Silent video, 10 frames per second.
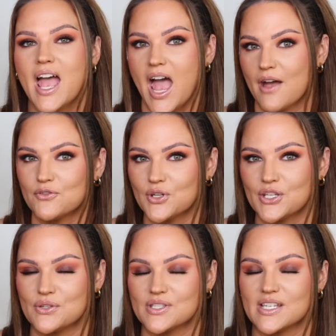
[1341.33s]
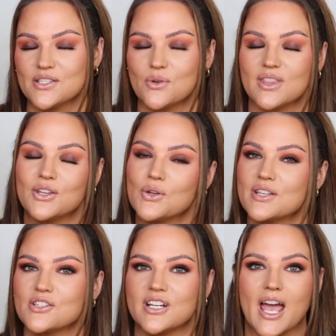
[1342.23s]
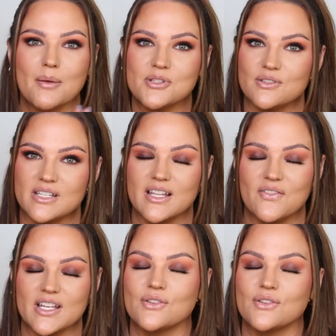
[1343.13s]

after I use this. So I think you guys are gonna absolutely love it.